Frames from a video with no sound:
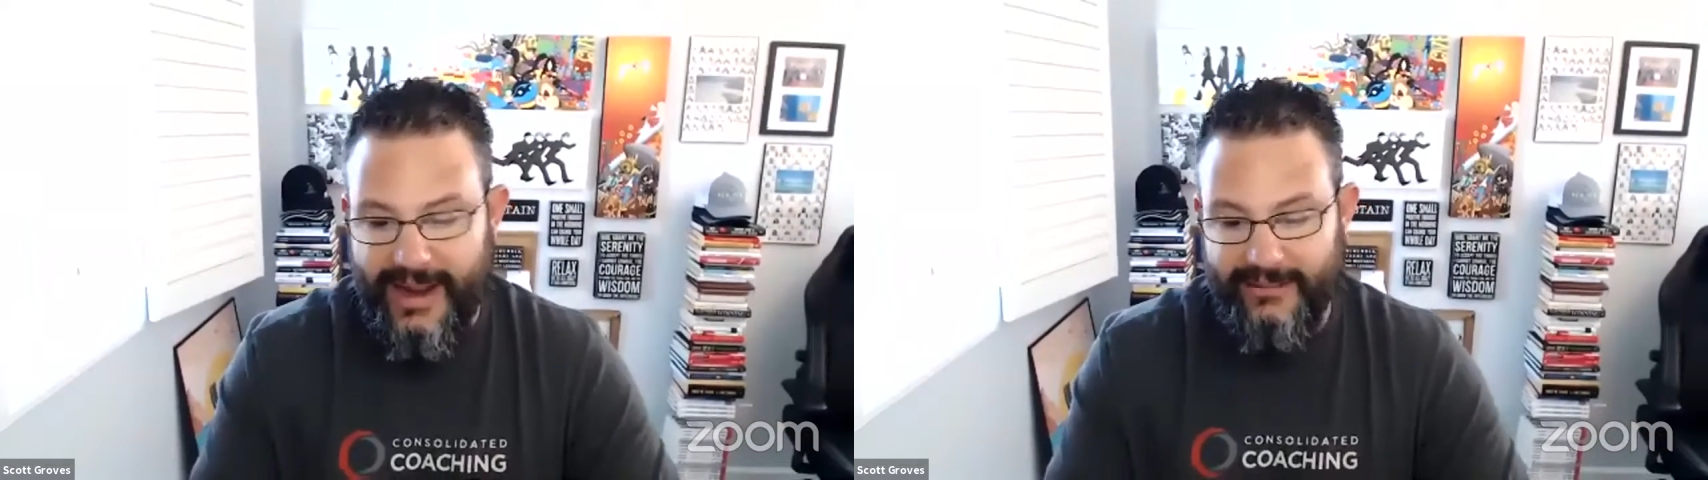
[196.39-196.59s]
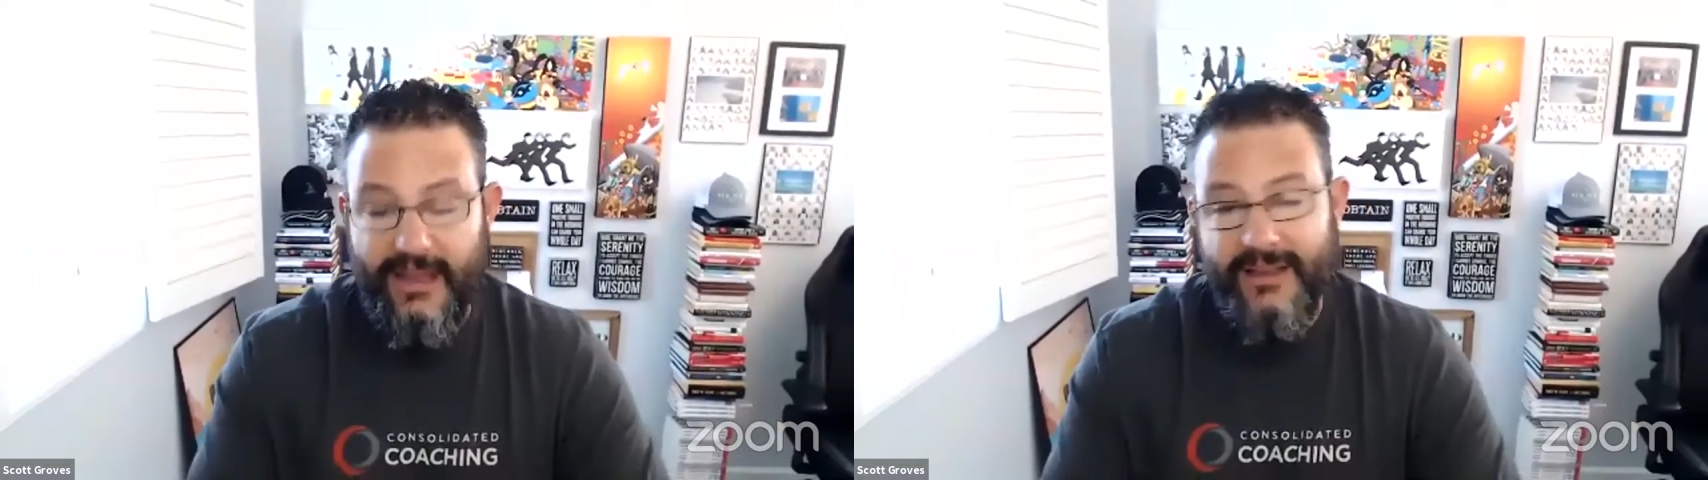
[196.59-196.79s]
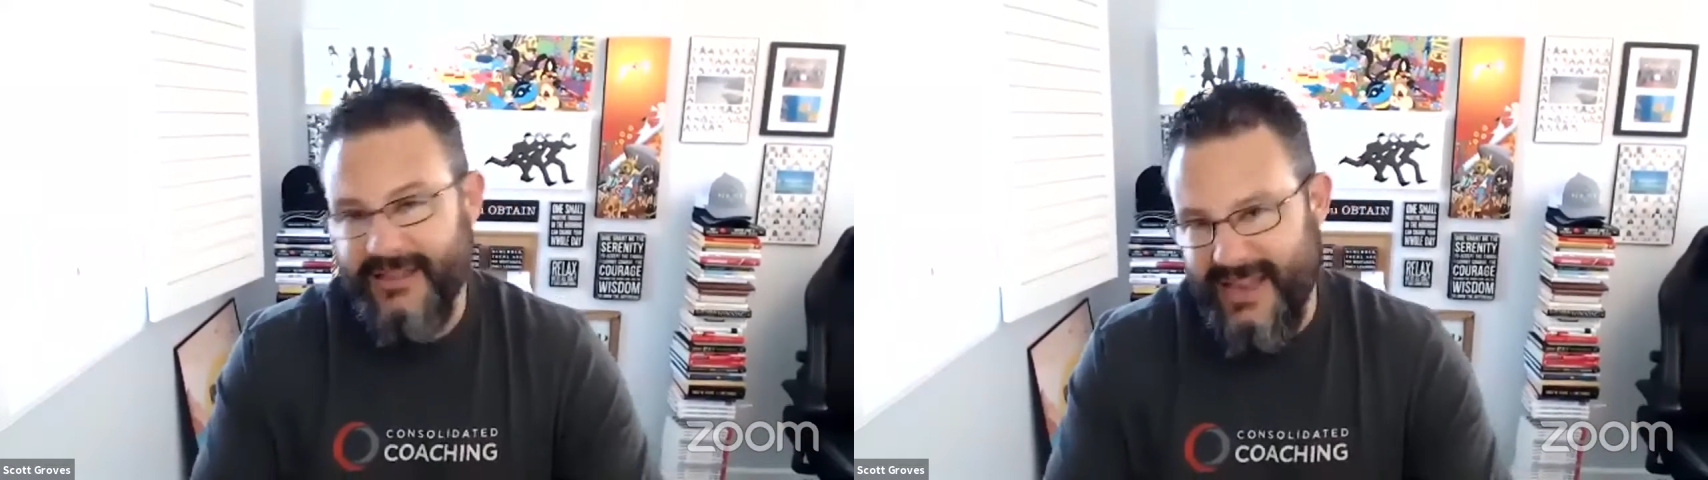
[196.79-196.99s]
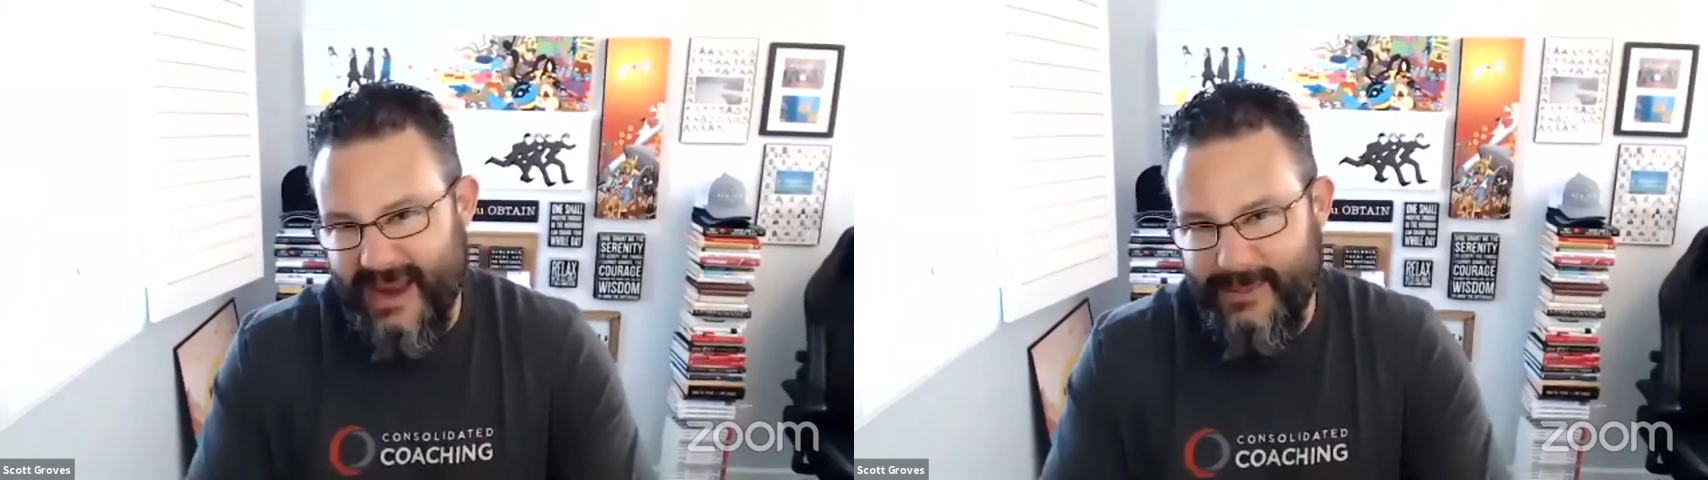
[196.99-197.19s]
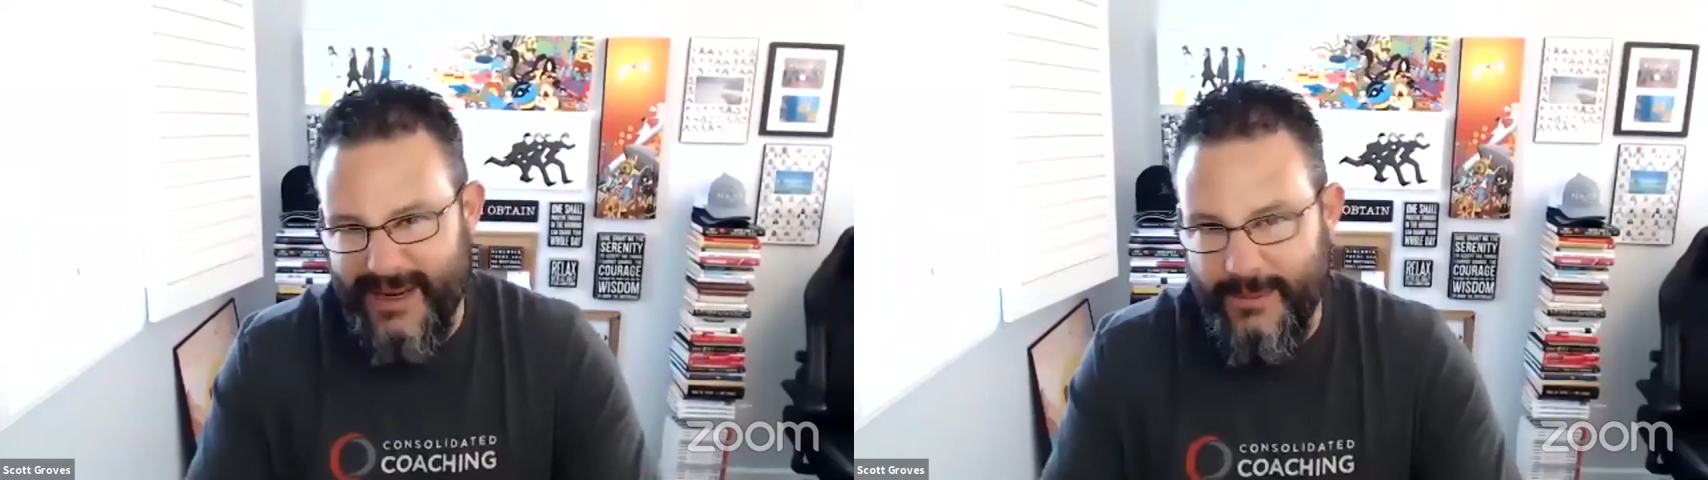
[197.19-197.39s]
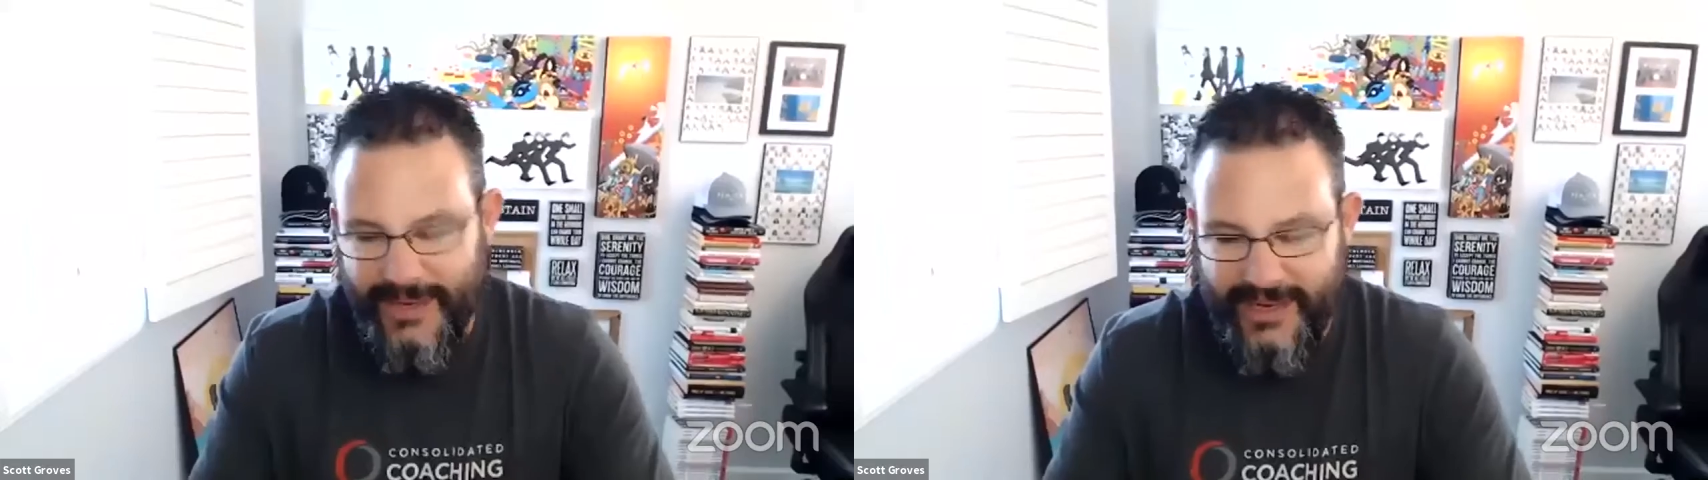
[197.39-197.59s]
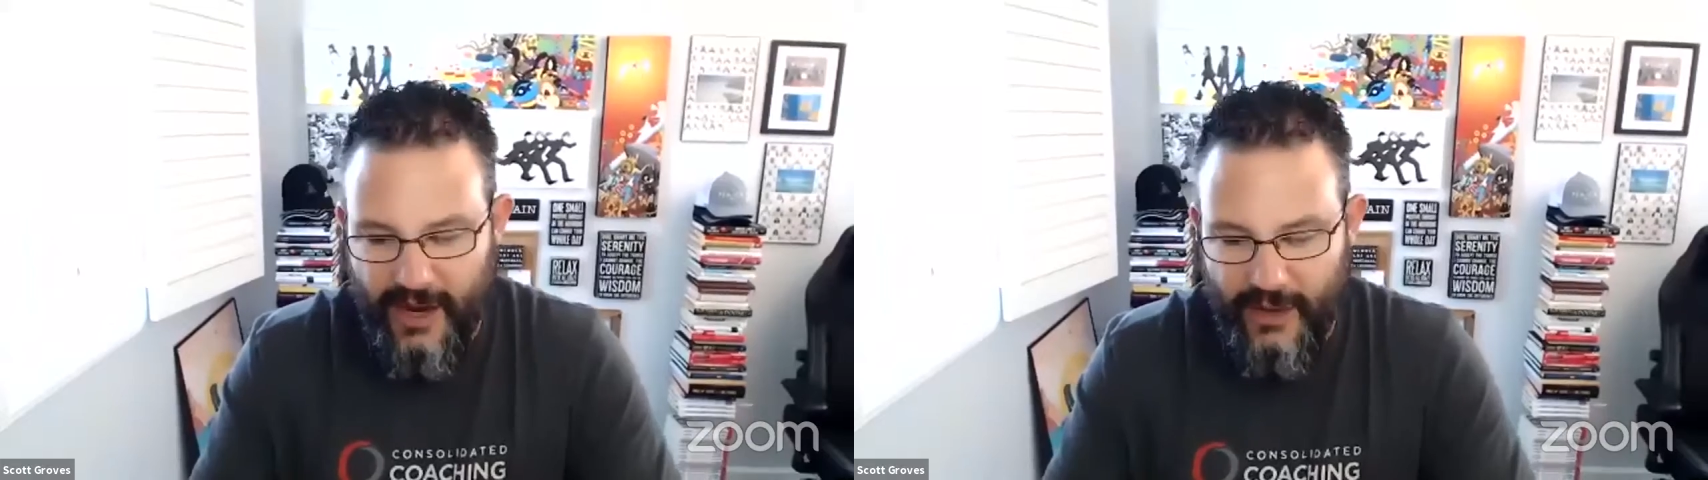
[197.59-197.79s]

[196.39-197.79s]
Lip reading: And today I'm kind of picking